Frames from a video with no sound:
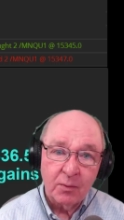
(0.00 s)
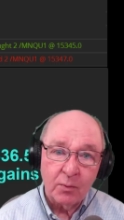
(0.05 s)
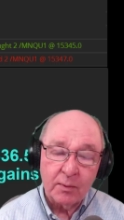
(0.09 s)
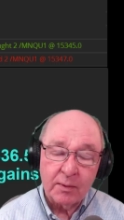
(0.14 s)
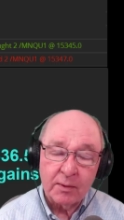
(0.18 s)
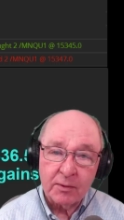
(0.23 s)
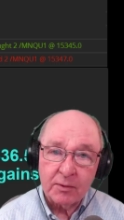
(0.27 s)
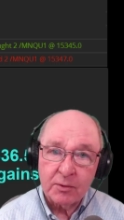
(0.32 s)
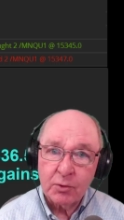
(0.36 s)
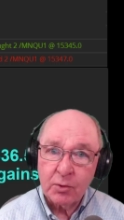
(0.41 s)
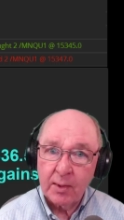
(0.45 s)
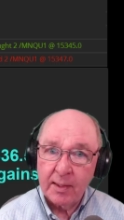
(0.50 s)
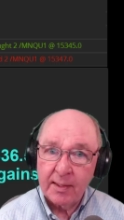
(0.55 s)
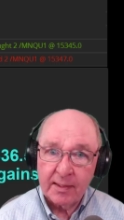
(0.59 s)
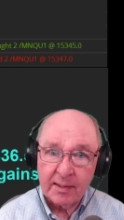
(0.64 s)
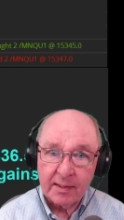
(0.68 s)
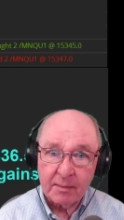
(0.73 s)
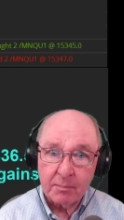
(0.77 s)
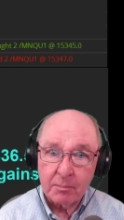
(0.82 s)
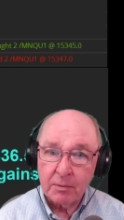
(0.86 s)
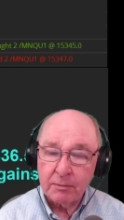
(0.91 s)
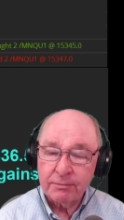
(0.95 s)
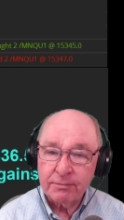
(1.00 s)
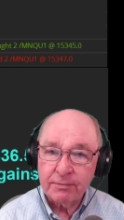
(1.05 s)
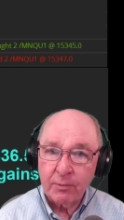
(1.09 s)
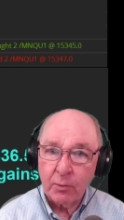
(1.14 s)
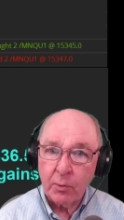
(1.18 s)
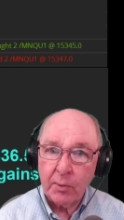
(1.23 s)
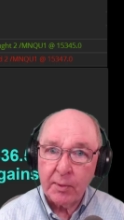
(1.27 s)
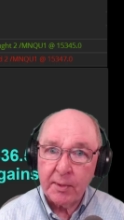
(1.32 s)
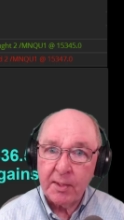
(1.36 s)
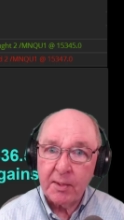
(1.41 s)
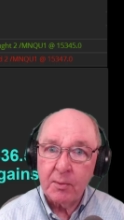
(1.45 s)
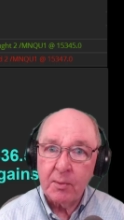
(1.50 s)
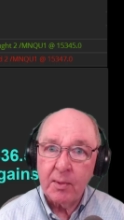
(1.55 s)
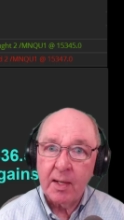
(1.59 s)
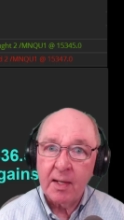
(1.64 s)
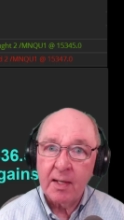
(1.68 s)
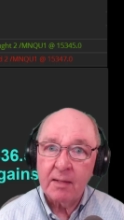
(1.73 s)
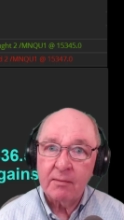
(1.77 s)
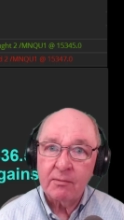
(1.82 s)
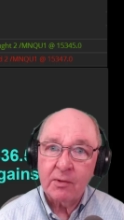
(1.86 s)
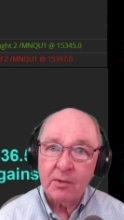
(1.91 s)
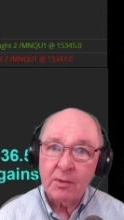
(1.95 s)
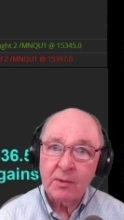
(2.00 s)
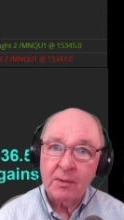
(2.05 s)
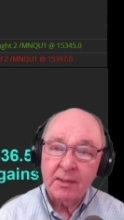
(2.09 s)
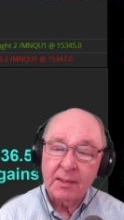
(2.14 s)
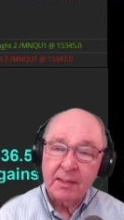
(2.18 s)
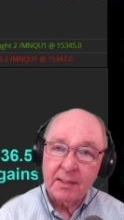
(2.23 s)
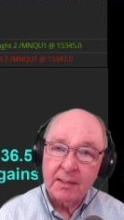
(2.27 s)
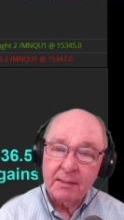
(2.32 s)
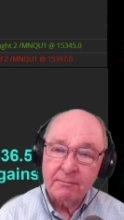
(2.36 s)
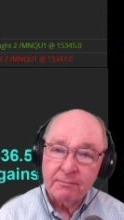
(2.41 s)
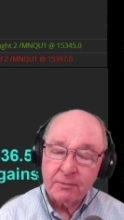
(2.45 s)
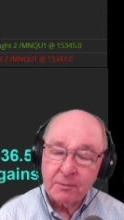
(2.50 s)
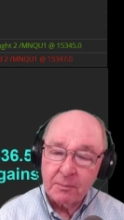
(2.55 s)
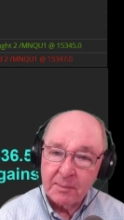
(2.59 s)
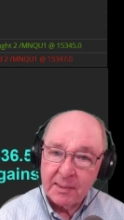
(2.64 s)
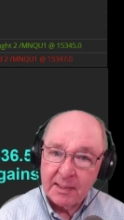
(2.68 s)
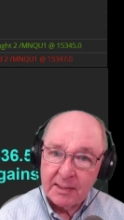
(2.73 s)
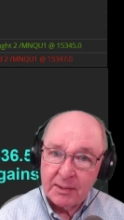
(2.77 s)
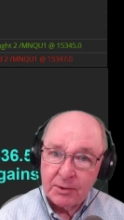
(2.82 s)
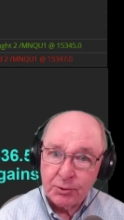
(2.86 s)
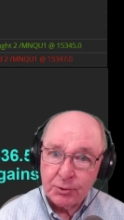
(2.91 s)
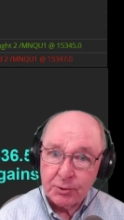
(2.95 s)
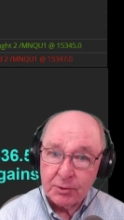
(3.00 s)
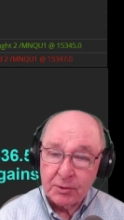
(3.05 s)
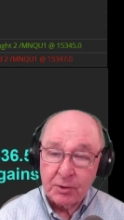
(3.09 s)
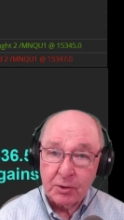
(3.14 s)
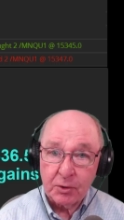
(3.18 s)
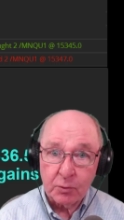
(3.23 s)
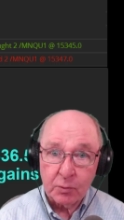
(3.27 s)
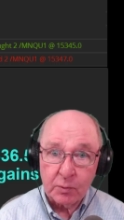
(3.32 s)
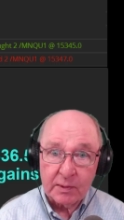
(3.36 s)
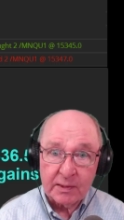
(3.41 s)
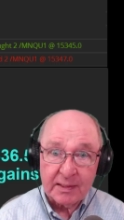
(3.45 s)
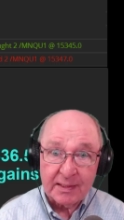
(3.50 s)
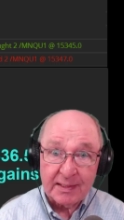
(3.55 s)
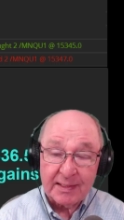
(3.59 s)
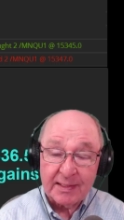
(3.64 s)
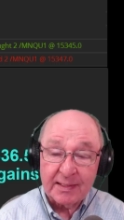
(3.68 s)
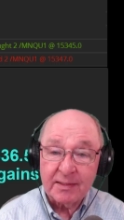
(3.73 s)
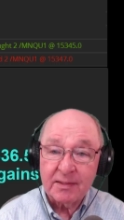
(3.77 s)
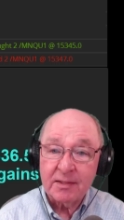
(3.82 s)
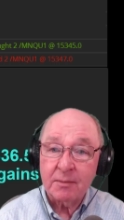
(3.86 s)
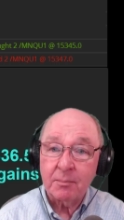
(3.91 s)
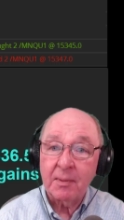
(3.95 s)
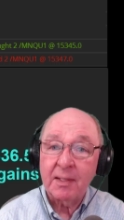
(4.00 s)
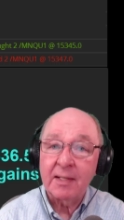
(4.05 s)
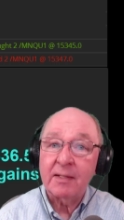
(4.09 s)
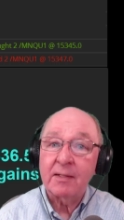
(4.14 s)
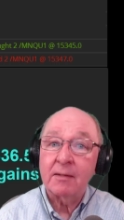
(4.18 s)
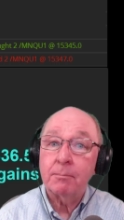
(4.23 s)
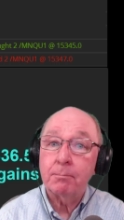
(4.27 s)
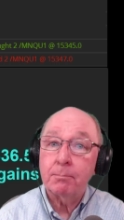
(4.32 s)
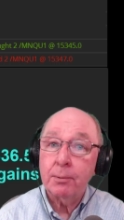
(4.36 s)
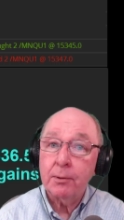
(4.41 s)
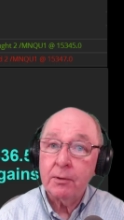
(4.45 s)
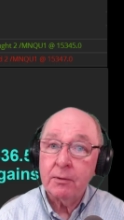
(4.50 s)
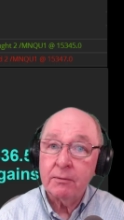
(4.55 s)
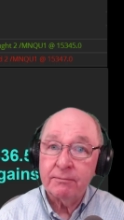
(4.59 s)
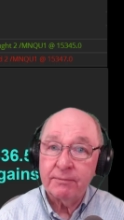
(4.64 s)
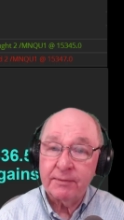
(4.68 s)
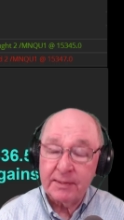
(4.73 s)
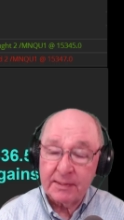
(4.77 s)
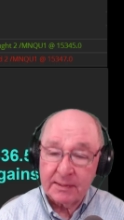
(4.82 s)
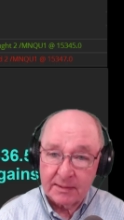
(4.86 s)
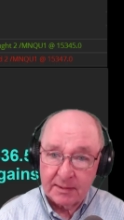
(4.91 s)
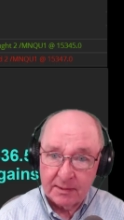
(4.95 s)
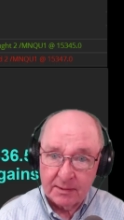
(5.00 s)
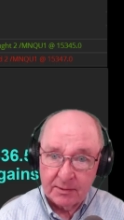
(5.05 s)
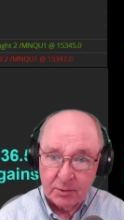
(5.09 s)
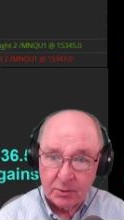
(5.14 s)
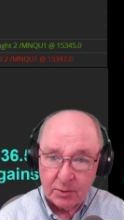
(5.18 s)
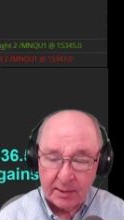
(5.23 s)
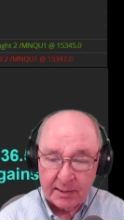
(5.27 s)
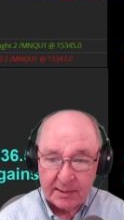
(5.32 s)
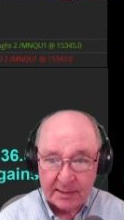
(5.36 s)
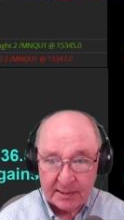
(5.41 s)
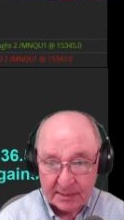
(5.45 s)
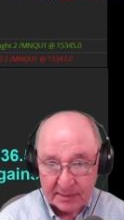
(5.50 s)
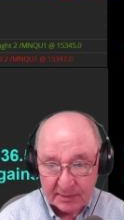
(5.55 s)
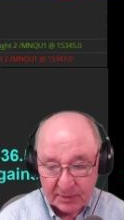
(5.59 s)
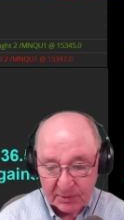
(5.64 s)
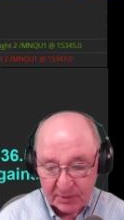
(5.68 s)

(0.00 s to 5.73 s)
when you're trading before you have all the information you would need to make a perfect trading